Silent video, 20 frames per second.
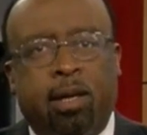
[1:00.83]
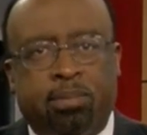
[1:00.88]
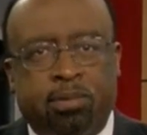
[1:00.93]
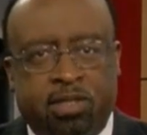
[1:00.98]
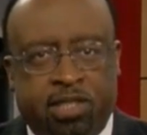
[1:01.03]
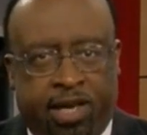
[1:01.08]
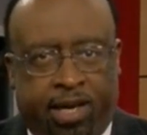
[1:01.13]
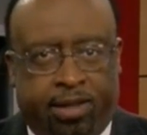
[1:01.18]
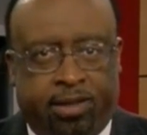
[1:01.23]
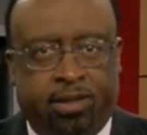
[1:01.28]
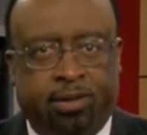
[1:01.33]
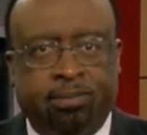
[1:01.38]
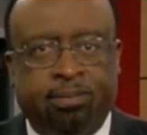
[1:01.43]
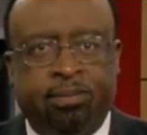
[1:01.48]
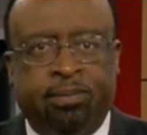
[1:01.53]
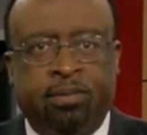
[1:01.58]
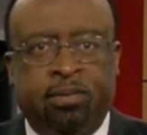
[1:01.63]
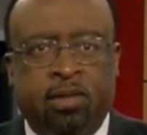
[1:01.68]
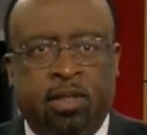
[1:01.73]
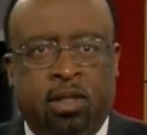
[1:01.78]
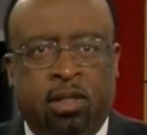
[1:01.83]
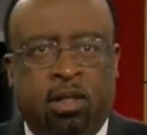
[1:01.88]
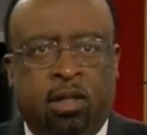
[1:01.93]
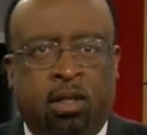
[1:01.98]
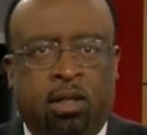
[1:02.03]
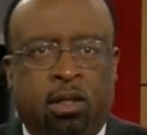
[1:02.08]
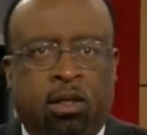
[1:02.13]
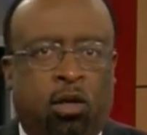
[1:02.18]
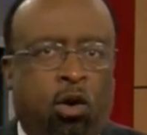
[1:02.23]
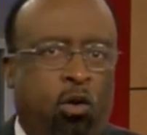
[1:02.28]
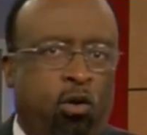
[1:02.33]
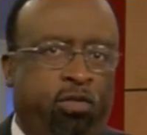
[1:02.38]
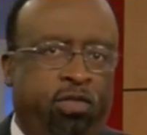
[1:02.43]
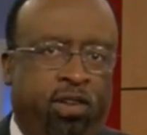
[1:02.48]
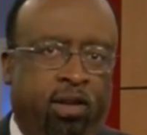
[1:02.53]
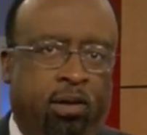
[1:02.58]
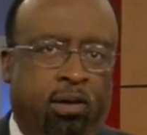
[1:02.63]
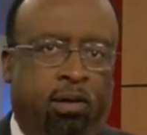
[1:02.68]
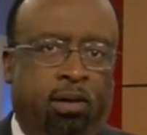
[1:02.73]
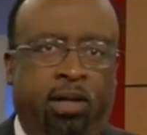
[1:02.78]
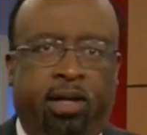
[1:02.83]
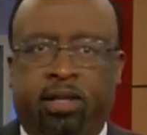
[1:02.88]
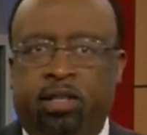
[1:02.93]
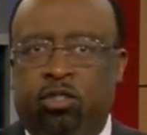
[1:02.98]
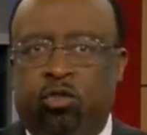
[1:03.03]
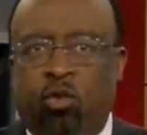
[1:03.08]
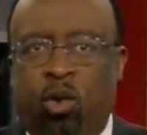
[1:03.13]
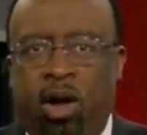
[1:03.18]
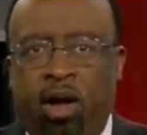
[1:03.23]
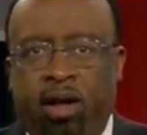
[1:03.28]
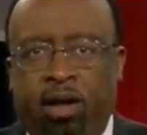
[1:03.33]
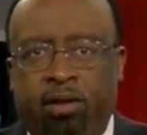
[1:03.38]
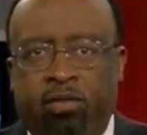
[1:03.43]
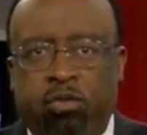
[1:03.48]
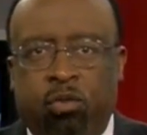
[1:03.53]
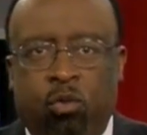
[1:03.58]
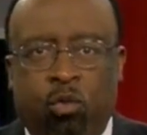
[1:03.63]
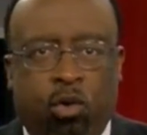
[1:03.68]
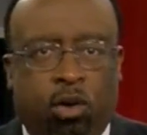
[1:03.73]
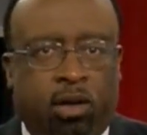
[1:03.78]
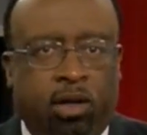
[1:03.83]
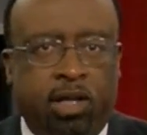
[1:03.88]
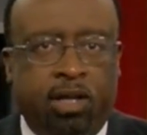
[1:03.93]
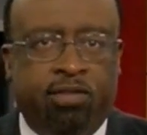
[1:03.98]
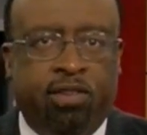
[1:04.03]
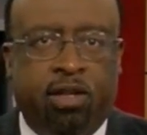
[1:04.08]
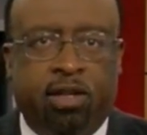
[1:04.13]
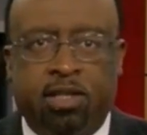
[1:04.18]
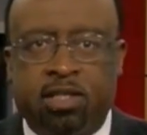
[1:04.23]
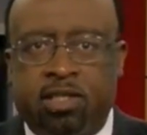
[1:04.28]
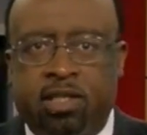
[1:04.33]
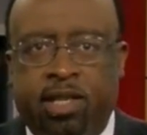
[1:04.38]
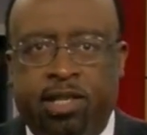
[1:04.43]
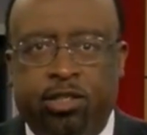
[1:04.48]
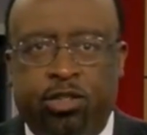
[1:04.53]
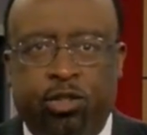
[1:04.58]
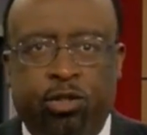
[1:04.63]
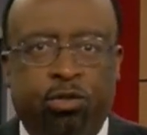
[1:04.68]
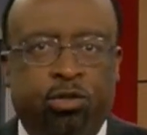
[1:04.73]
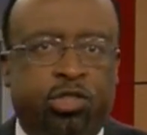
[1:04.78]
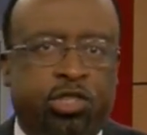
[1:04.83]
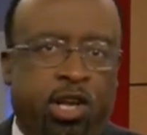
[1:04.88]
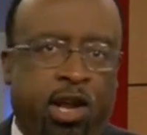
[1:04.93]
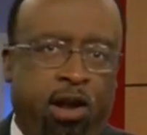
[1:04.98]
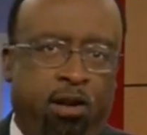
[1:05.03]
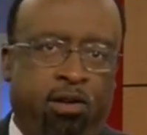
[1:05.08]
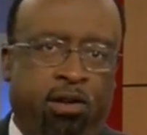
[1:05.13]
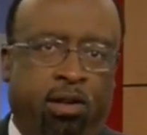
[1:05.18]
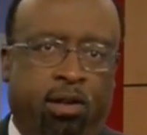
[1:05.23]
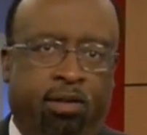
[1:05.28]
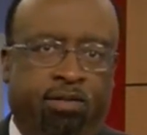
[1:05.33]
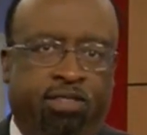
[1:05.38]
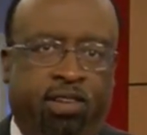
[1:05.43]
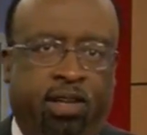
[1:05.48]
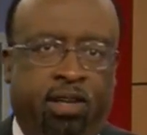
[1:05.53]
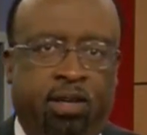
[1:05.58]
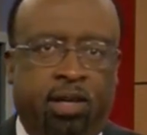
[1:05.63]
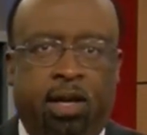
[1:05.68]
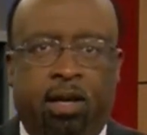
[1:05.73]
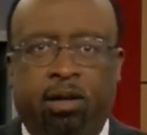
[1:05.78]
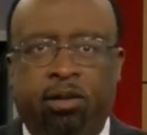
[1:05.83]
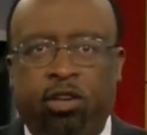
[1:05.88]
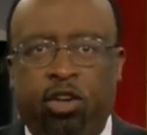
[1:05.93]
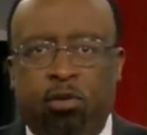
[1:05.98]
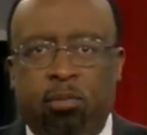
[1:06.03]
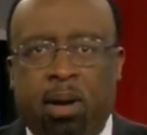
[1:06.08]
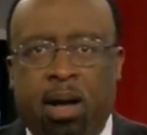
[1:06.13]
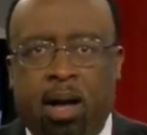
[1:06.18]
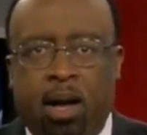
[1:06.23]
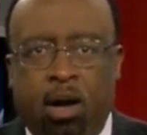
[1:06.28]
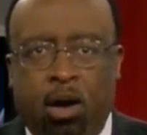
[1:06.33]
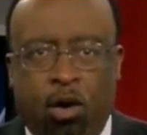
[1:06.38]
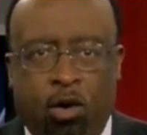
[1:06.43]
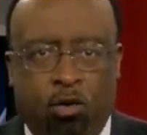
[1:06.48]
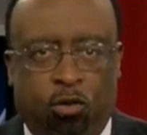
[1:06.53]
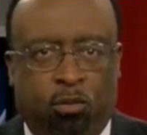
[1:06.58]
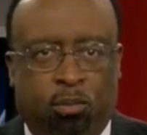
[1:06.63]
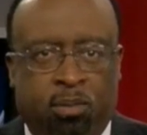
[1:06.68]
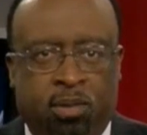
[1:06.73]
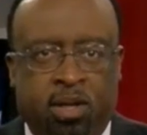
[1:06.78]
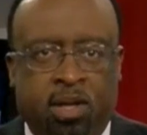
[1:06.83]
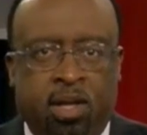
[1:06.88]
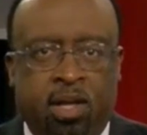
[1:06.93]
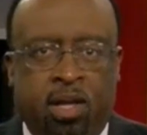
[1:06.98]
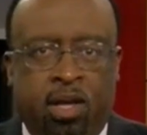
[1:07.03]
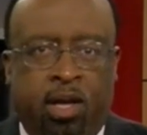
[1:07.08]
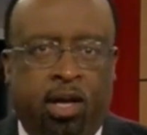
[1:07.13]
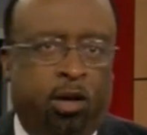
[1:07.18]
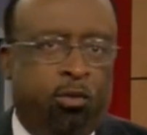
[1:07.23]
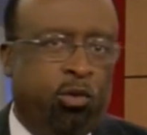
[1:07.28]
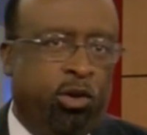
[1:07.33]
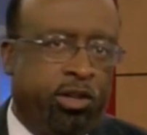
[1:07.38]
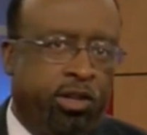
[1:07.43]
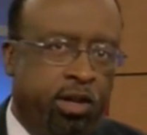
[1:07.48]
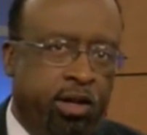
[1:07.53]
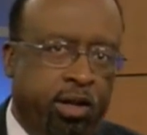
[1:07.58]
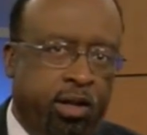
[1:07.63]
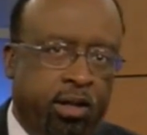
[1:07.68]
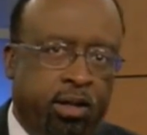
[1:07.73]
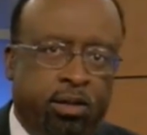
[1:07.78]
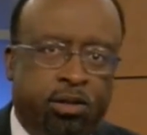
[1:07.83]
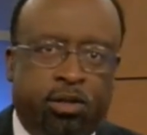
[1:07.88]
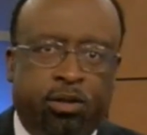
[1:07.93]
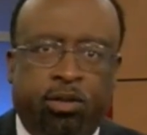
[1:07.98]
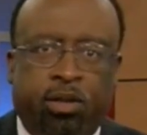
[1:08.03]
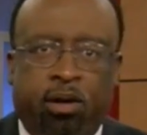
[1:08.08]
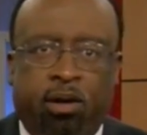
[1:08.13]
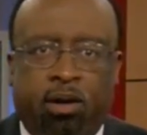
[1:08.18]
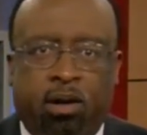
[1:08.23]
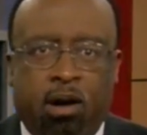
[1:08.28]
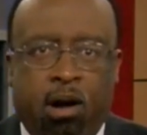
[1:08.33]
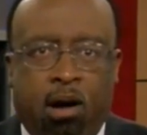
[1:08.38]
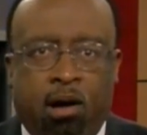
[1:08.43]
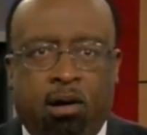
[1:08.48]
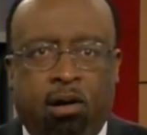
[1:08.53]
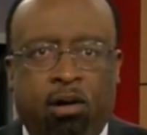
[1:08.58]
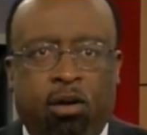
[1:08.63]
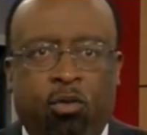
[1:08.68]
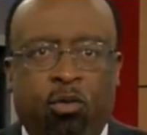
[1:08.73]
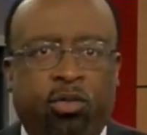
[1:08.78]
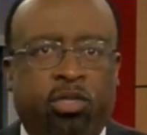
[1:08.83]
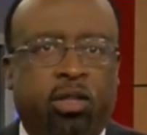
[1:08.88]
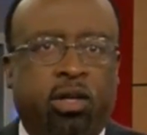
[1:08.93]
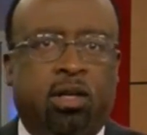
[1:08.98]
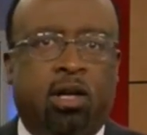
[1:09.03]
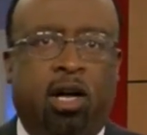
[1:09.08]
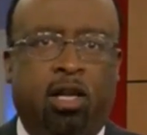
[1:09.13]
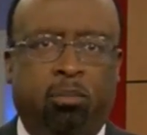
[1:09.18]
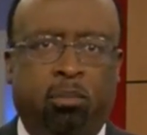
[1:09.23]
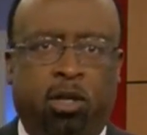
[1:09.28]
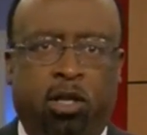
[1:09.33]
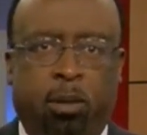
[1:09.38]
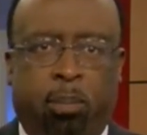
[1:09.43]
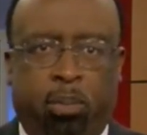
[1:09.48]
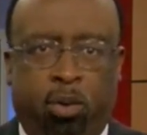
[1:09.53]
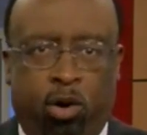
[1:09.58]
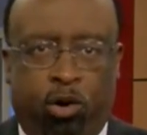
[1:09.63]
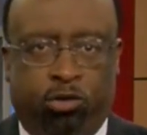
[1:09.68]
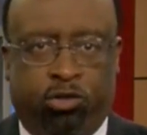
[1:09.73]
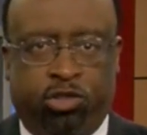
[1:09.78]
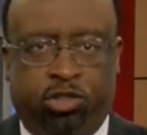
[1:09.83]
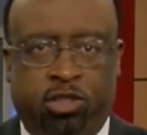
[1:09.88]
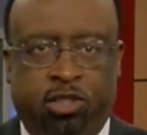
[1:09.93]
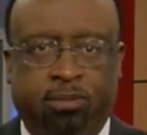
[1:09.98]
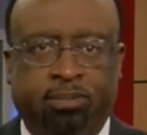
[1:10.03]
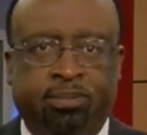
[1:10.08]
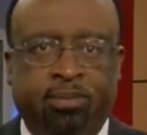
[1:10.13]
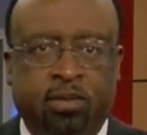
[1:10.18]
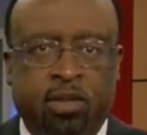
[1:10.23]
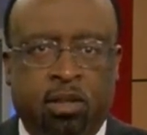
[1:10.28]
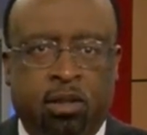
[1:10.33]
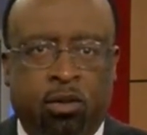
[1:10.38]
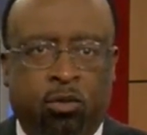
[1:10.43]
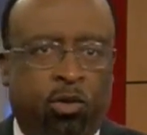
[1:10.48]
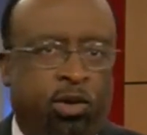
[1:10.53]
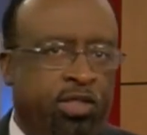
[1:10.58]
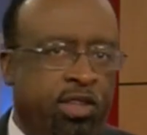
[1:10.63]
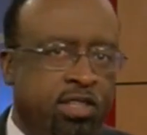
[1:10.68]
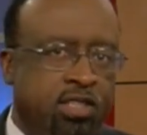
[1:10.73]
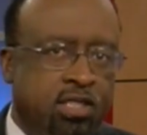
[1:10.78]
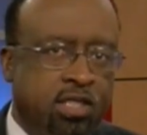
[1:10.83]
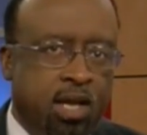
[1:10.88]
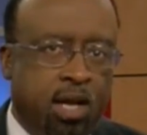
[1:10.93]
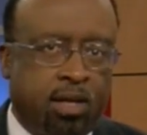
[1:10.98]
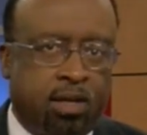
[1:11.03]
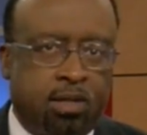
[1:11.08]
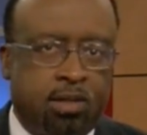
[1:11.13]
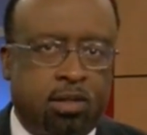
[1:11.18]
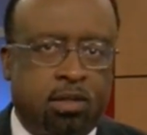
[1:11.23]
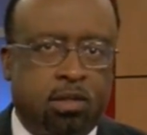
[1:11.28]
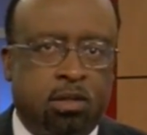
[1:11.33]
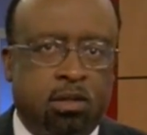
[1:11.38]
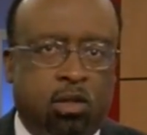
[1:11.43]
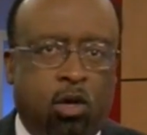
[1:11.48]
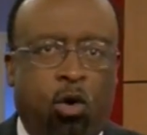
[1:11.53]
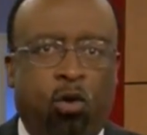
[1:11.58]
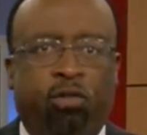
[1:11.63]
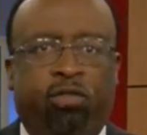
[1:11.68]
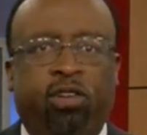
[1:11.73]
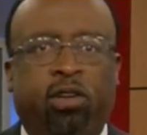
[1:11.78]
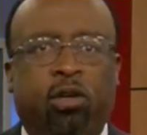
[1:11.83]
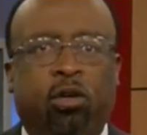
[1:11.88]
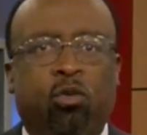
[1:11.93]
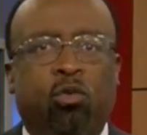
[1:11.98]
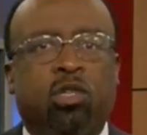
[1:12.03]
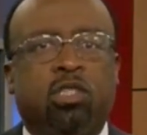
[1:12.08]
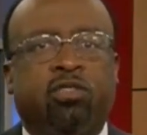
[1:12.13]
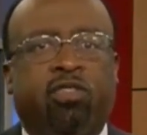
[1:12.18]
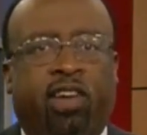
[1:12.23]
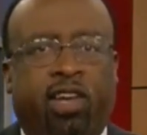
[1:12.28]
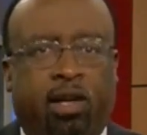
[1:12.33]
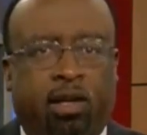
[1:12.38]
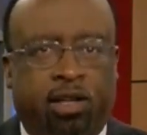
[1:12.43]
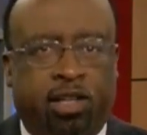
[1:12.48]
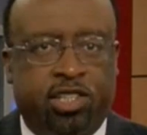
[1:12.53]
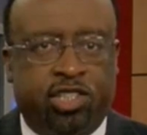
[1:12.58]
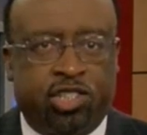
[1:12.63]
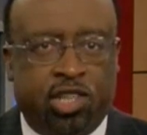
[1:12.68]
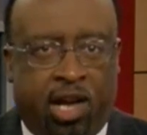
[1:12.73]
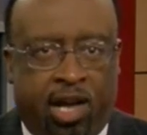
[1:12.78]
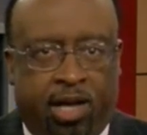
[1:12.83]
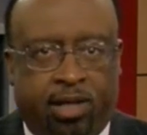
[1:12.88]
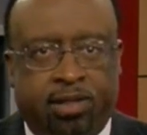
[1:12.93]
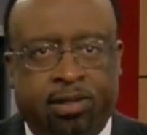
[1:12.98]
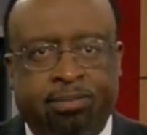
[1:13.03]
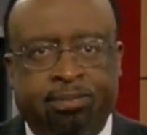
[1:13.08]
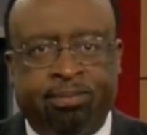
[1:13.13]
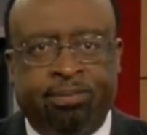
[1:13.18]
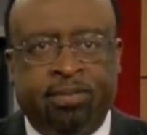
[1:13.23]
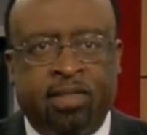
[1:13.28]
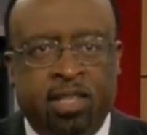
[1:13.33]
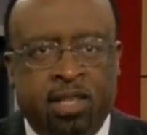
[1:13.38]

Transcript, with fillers: and upset. Cofield and his wife were leaving a St. Jude charity event at a nearby home and were getting into their car when the gunman approached. Within seconds, Cofield was fatally shot.